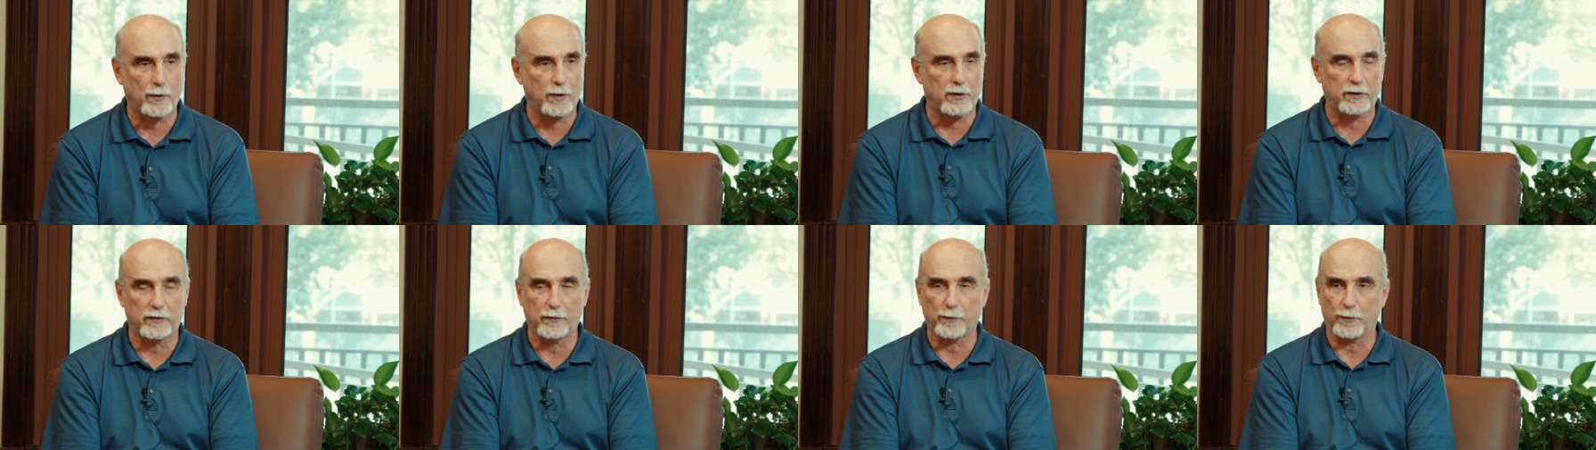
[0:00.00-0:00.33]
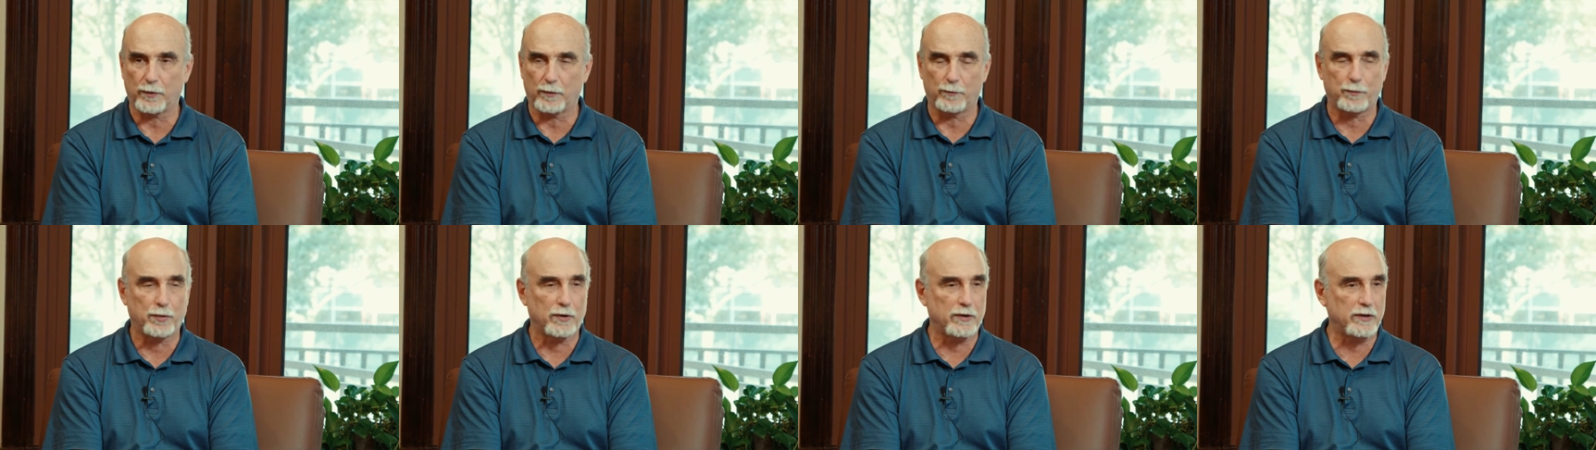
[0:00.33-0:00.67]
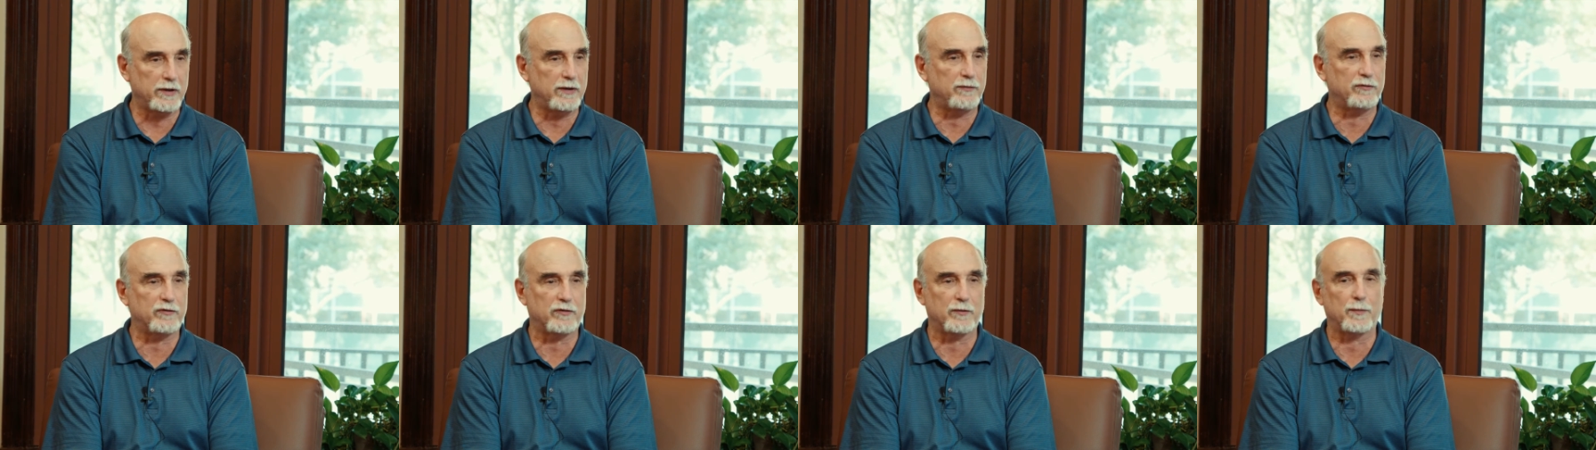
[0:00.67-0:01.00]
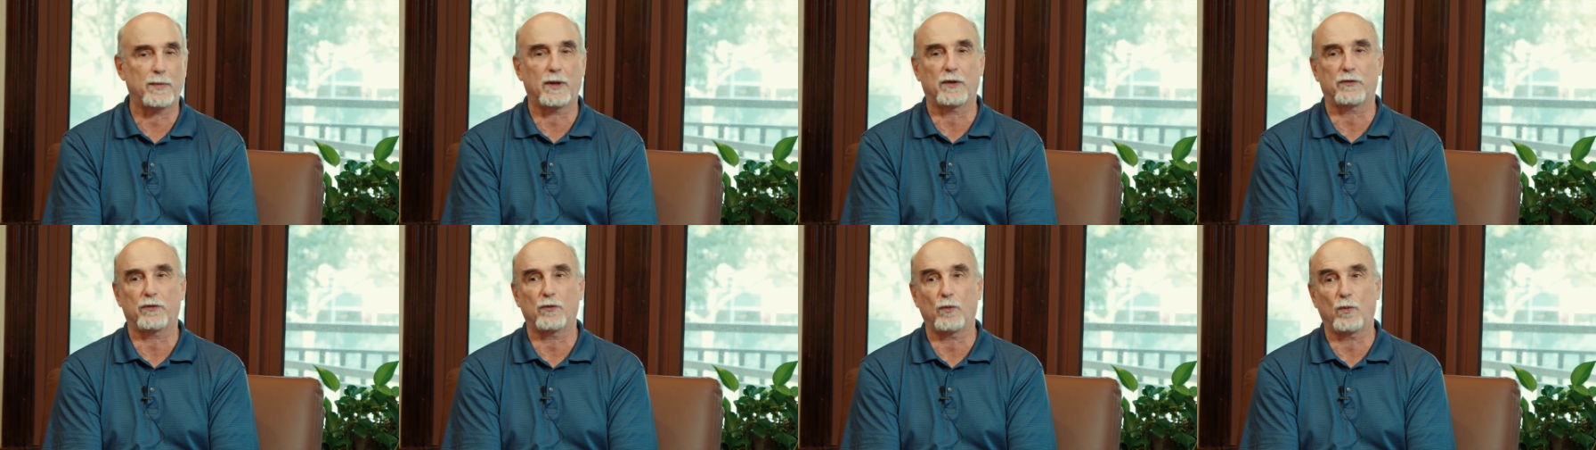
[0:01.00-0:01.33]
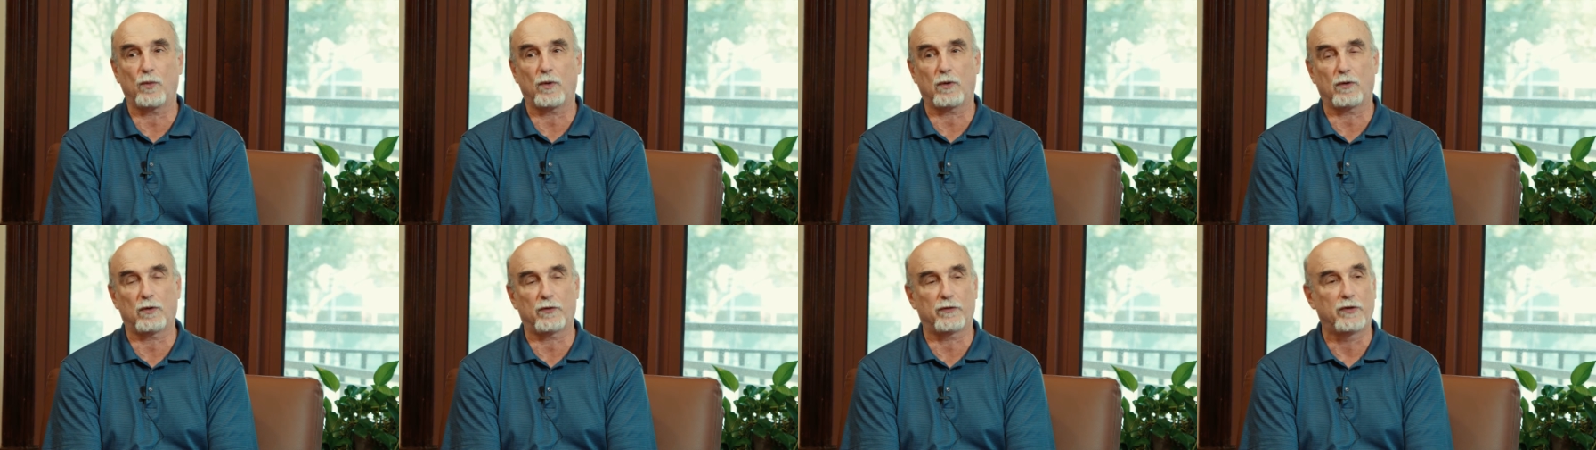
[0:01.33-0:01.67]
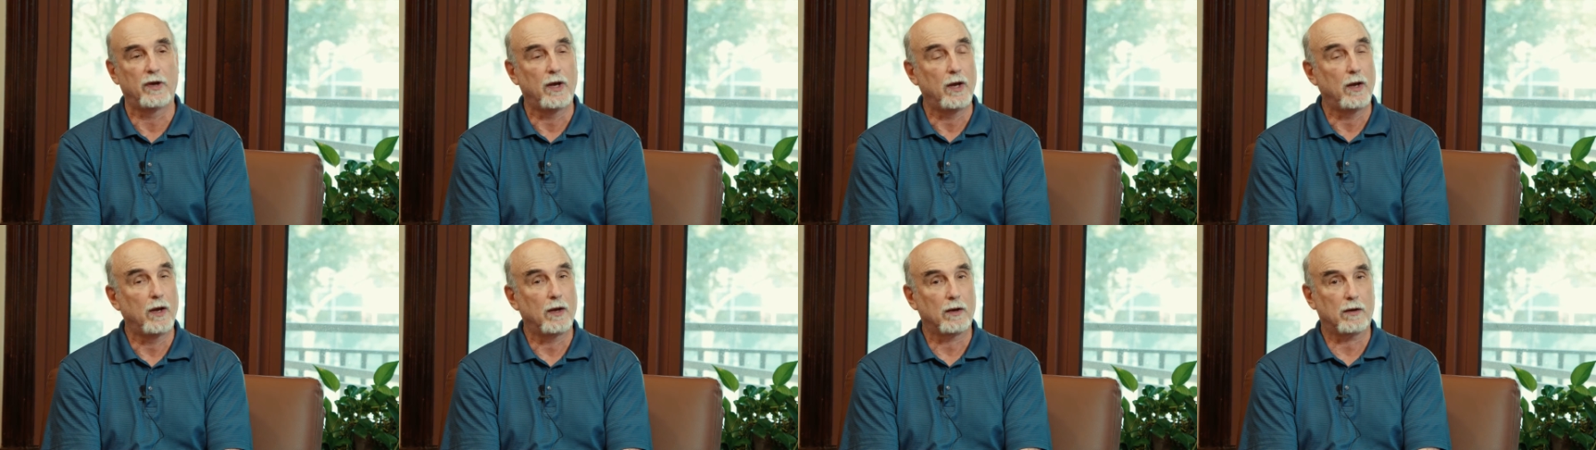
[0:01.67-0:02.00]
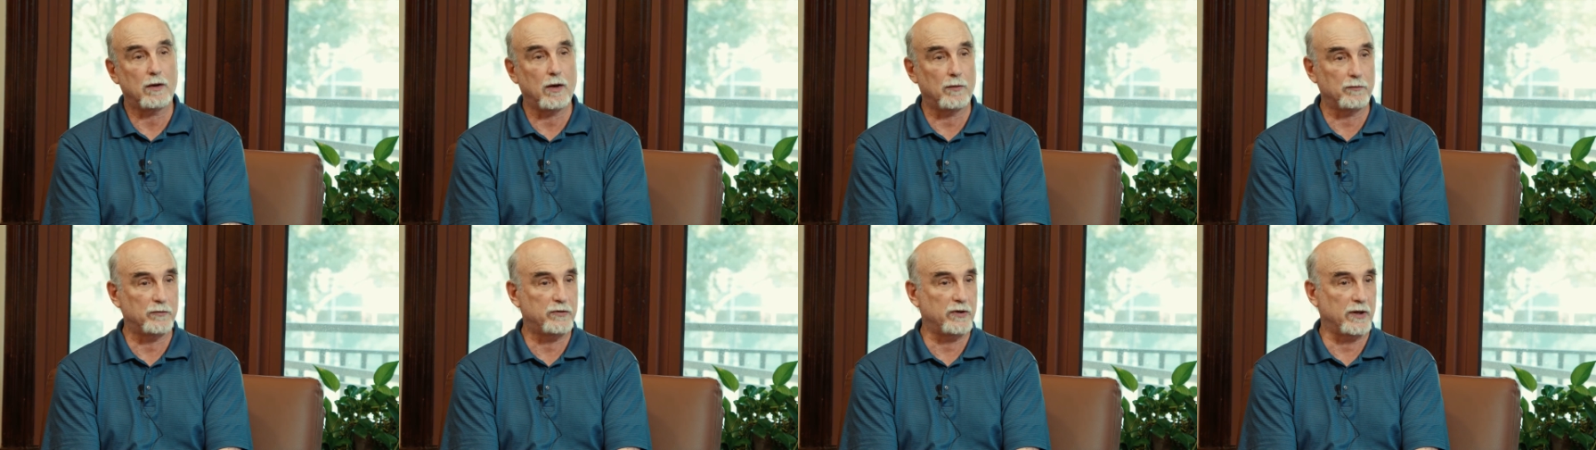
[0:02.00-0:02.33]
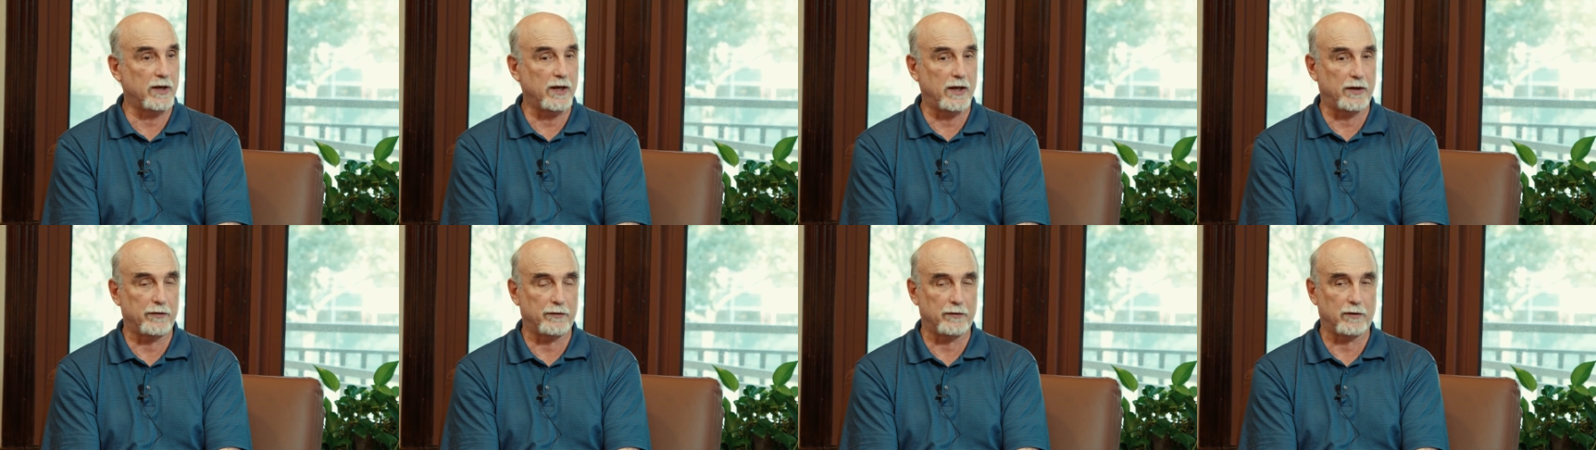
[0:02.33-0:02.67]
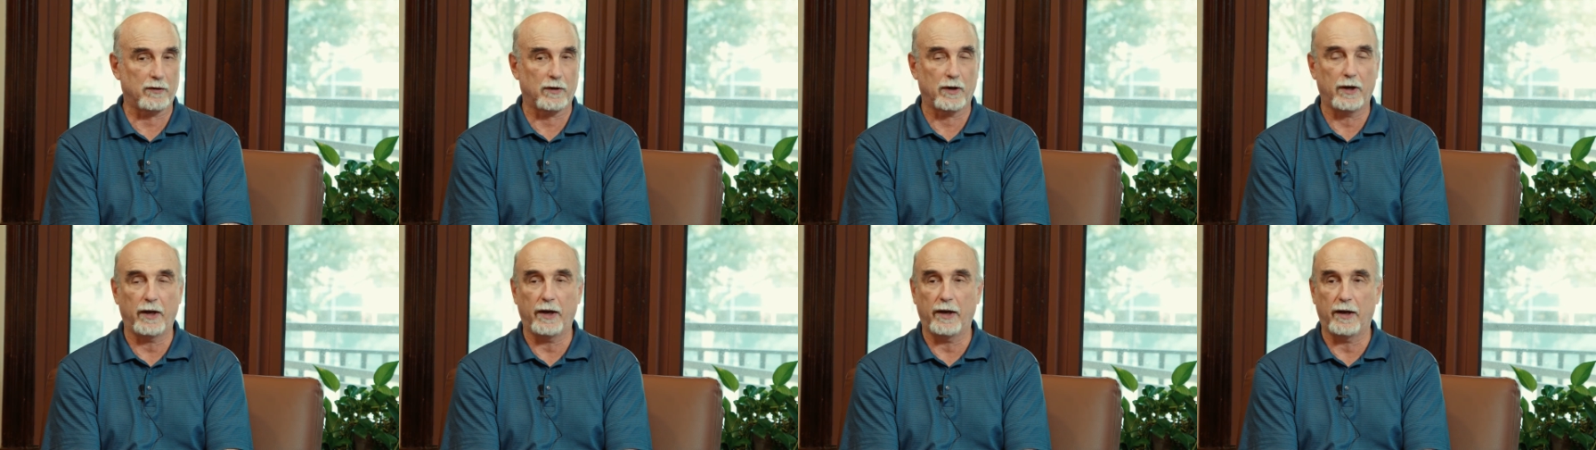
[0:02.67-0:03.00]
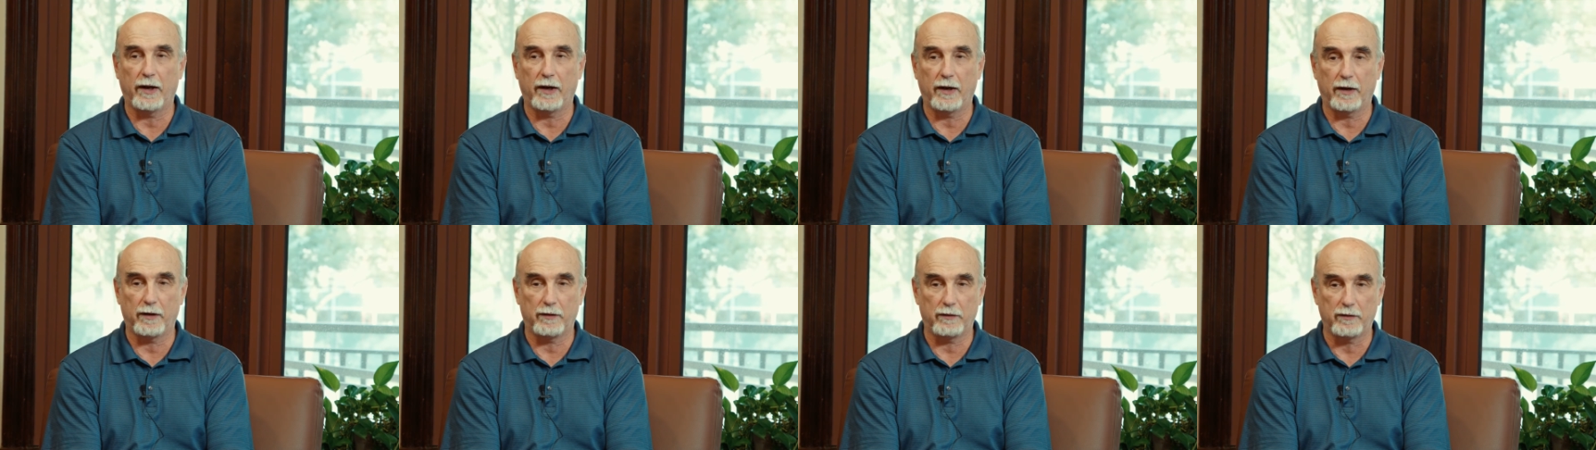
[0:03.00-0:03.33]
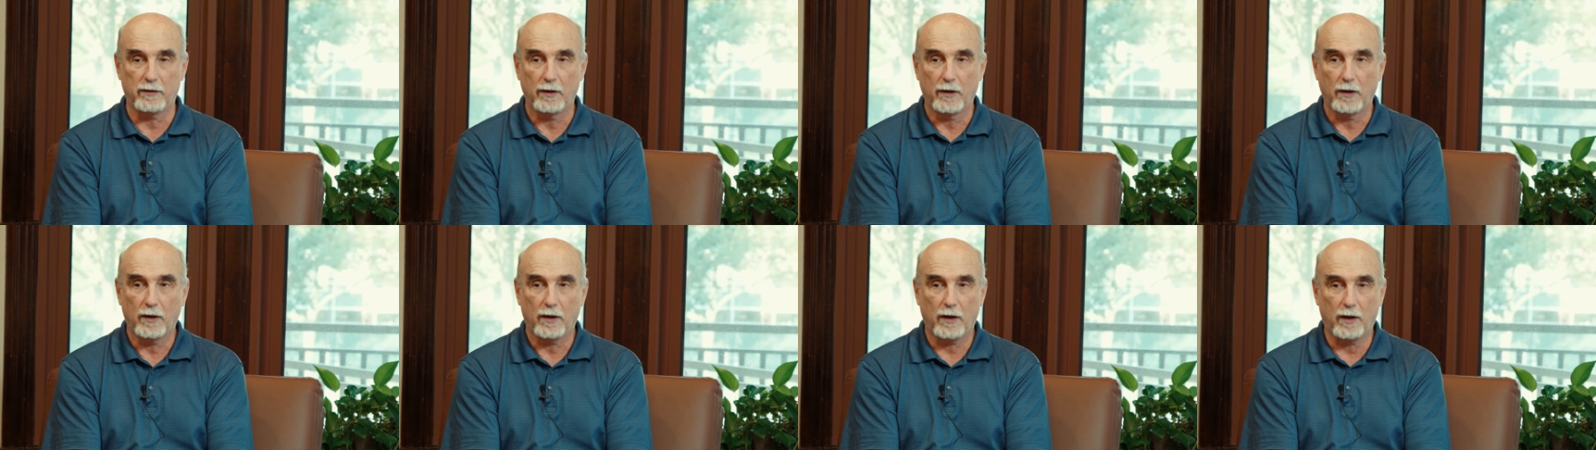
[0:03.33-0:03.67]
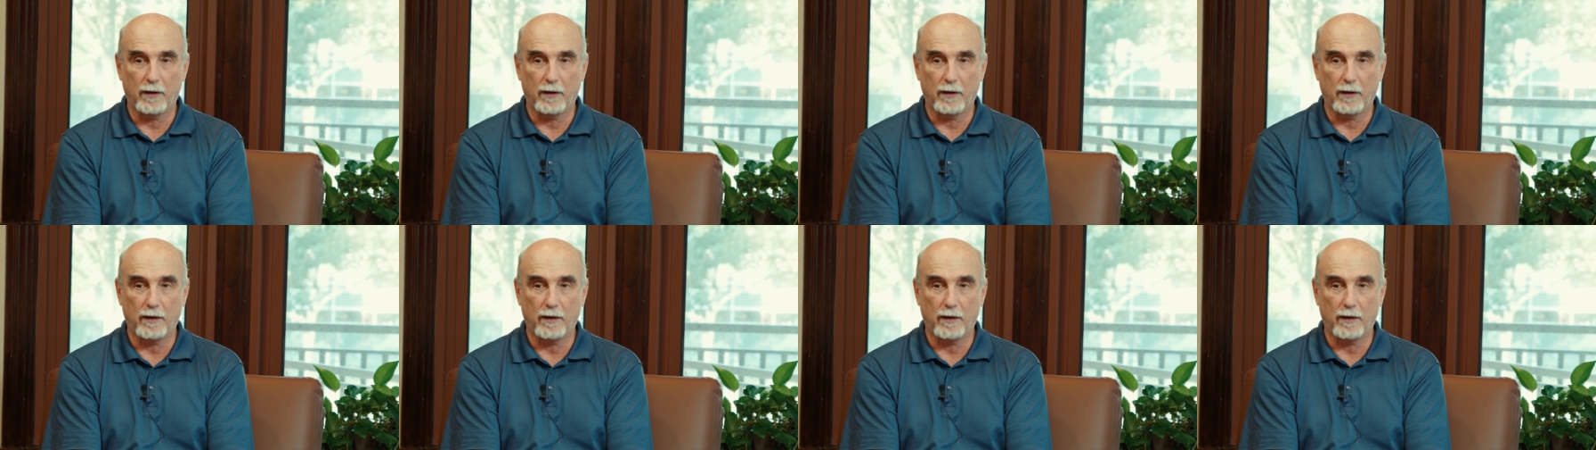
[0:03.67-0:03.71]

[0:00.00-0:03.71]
very different beliefs about the world come together and